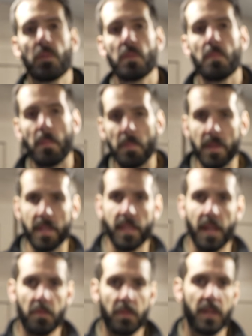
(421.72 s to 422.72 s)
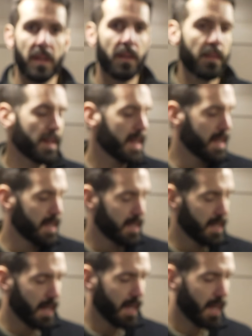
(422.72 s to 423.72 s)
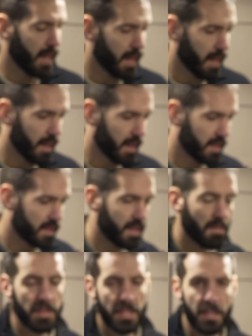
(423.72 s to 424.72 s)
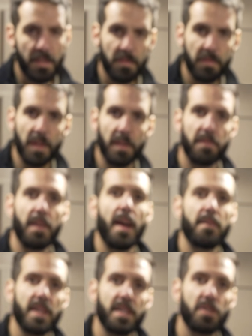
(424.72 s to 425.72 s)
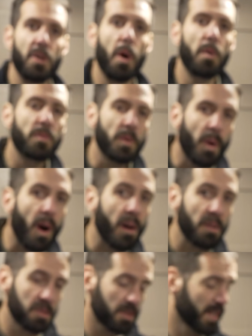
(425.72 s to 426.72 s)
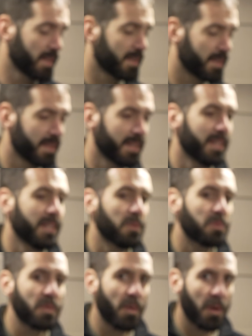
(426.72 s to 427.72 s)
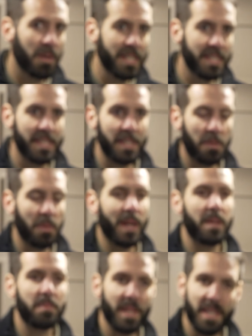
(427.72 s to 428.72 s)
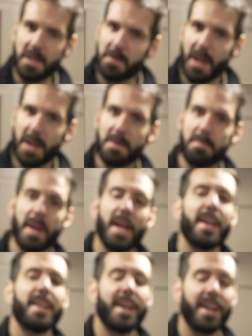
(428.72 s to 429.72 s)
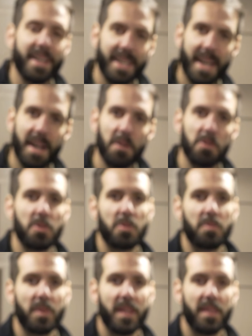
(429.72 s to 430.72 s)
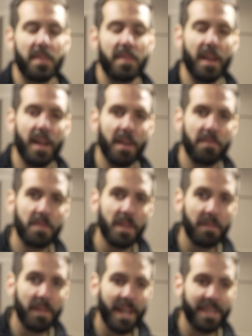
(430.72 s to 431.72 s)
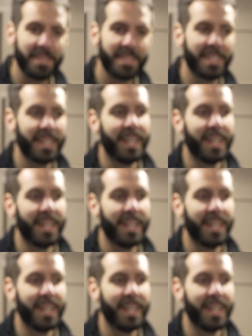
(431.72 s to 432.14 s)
remembering that we are in a 17-foot 5-inch overall trailer, we've already seen quite a bit. You've got your bed, a couch with a footrest,